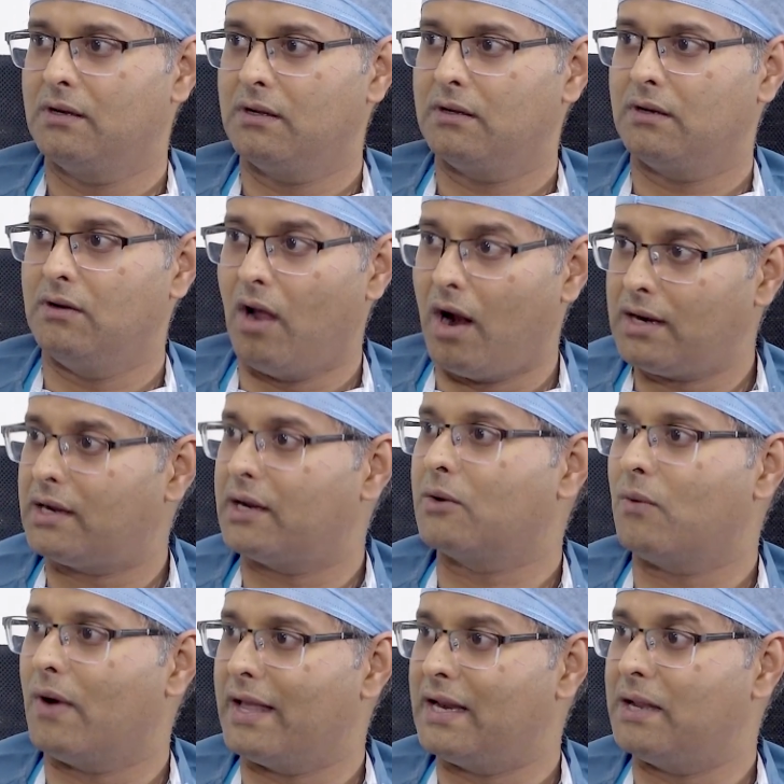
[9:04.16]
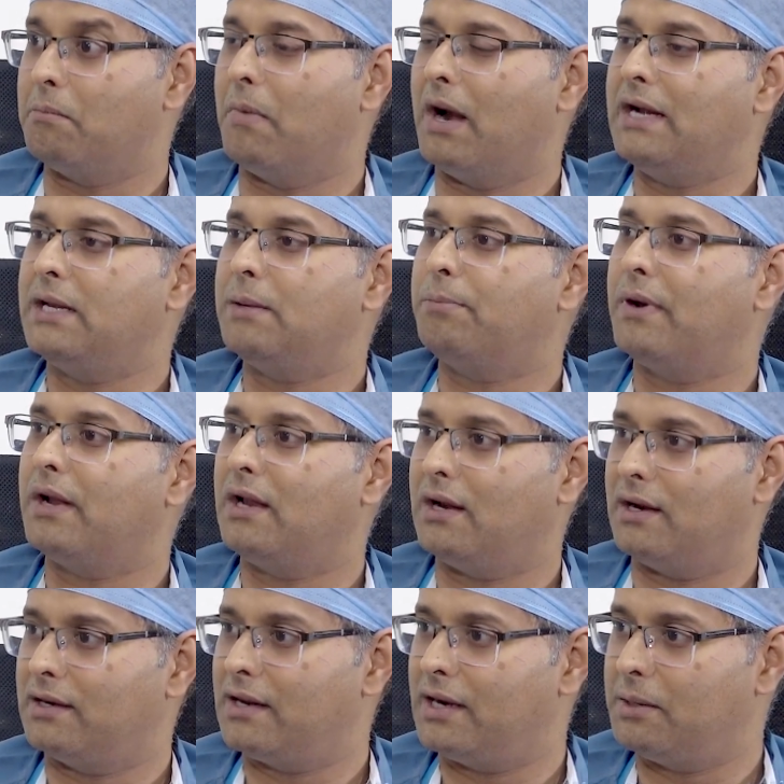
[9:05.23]
not requiring multiple
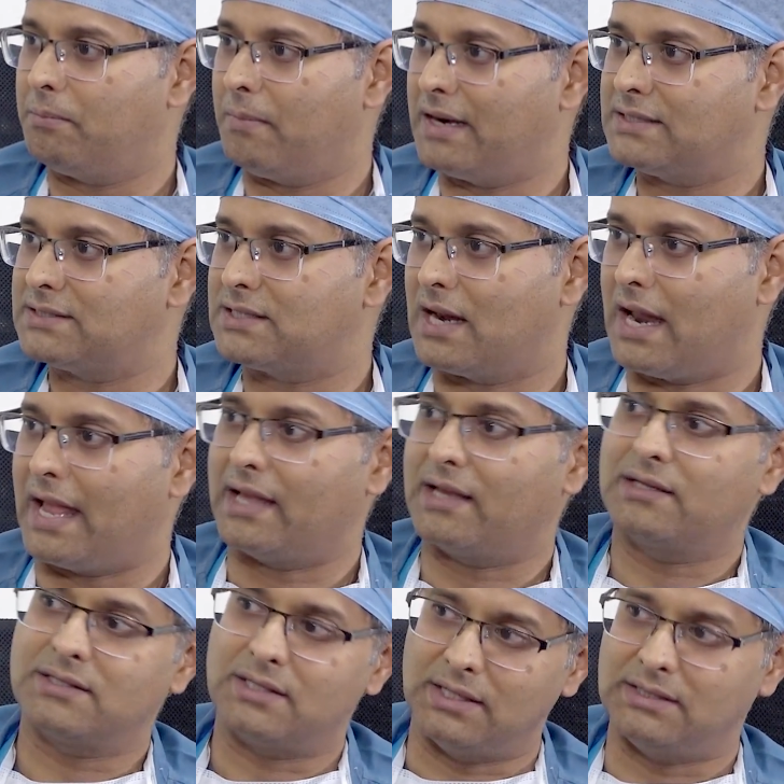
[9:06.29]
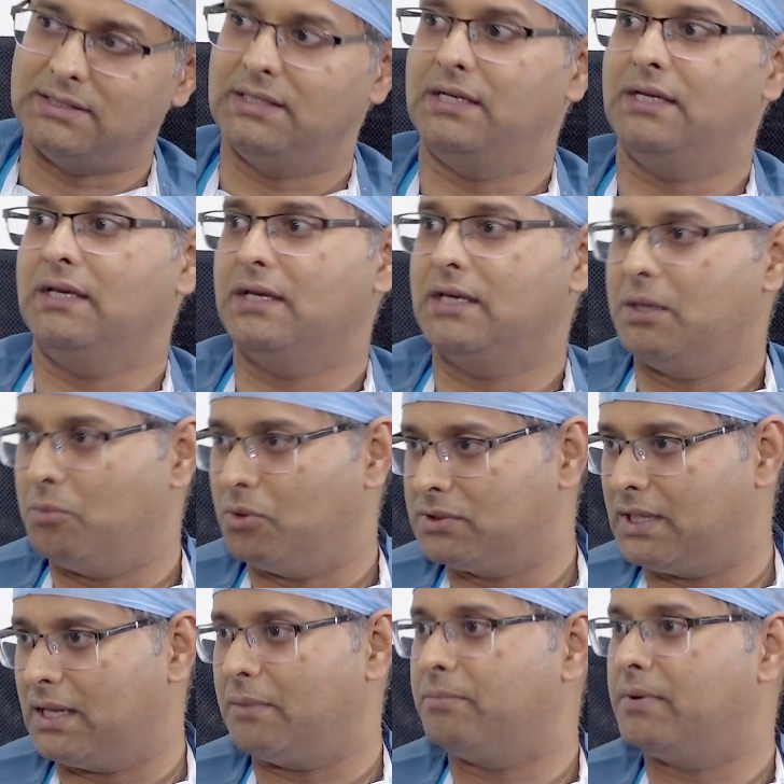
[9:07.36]
treatments like surgery,
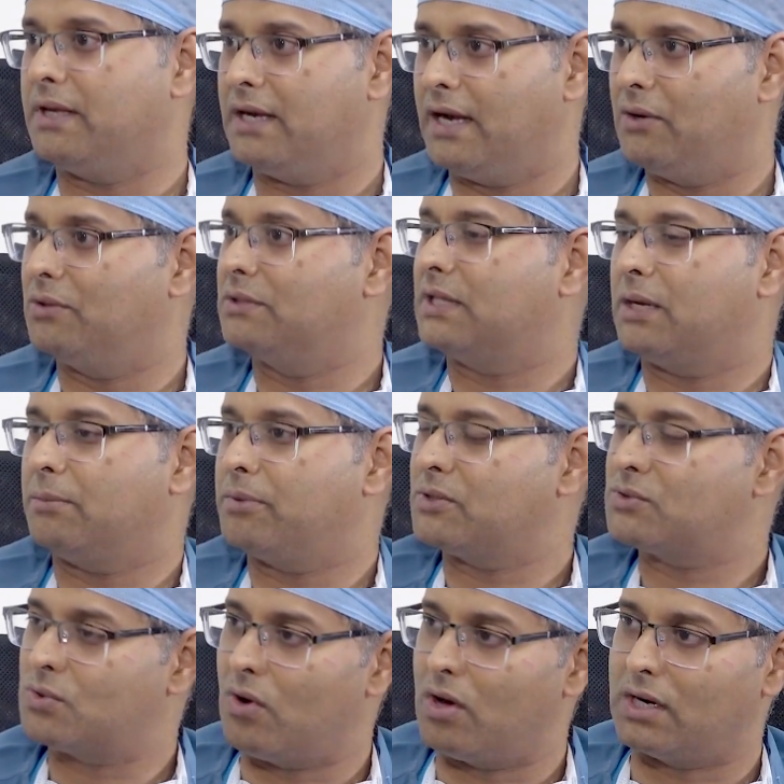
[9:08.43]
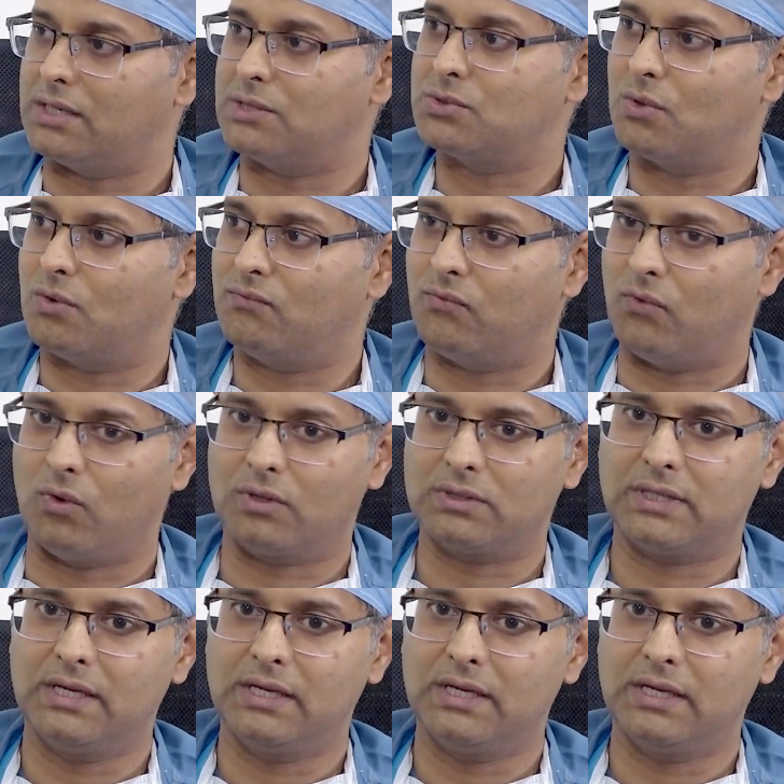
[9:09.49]
chemotherapy, radiotherapy, so on and so forth.